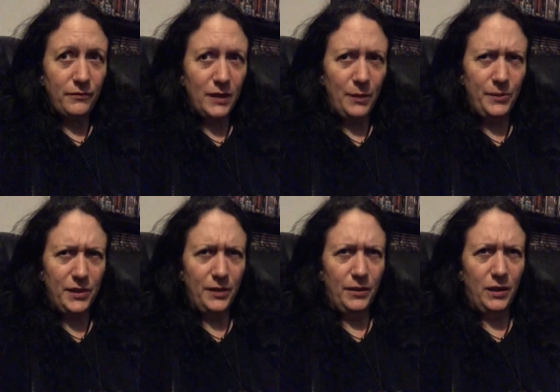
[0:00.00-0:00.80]
it was
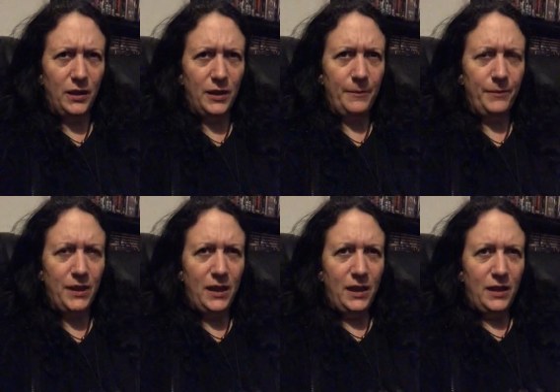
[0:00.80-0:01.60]
a um,
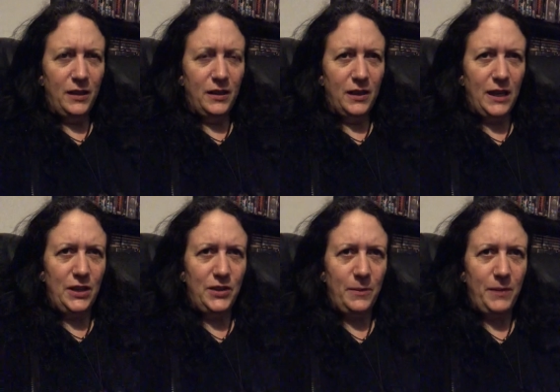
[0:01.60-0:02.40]

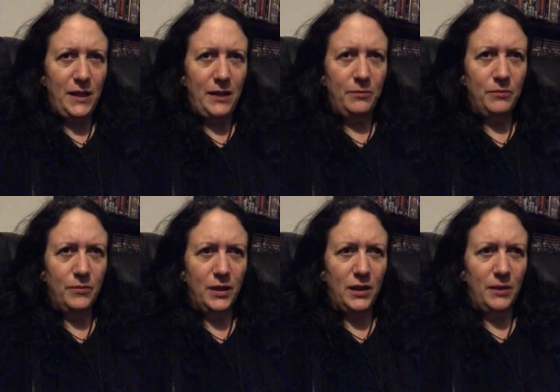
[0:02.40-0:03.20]
HCP
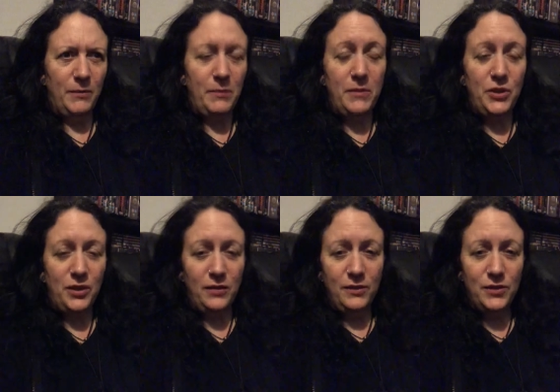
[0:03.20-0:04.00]
um,
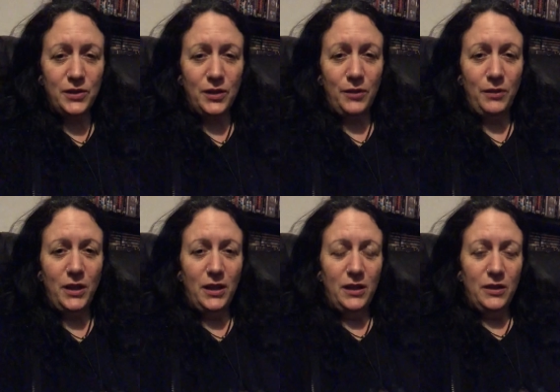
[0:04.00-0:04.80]
admission. So
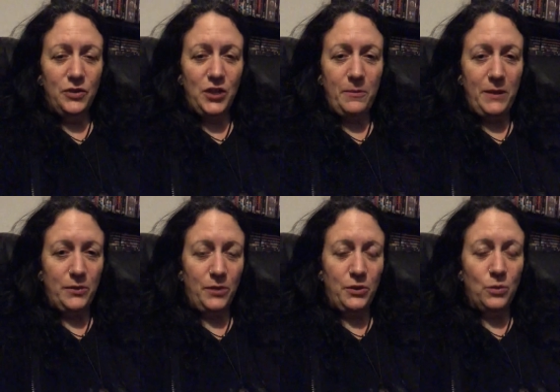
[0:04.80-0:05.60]
GP is
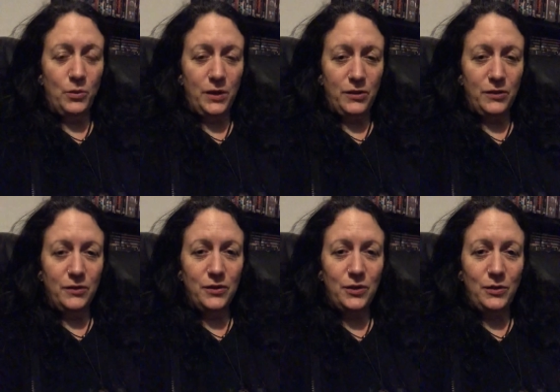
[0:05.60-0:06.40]
already talking
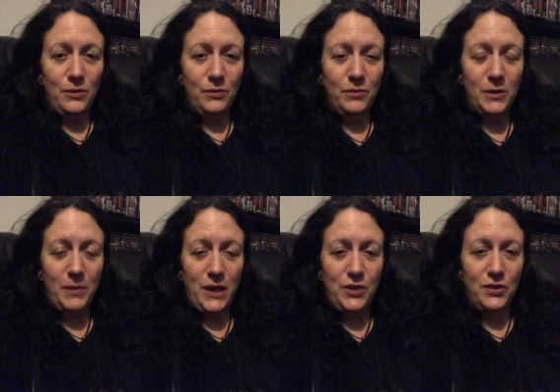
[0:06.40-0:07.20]
to the
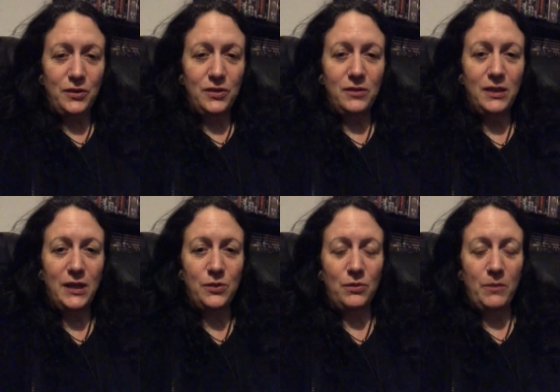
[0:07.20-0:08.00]
patient,
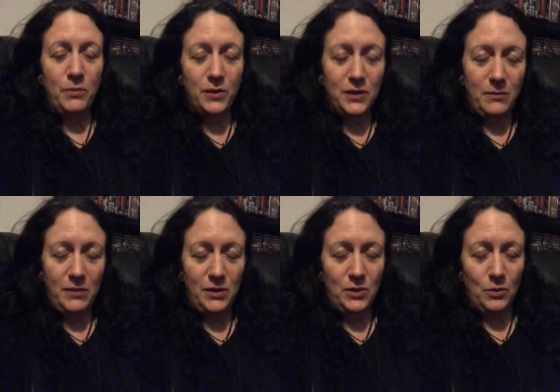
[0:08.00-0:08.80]
has already booked him
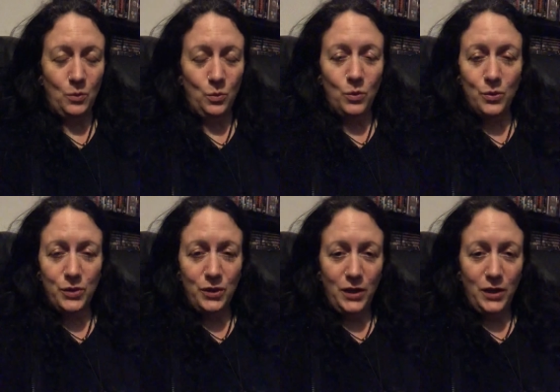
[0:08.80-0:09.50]
into a ward,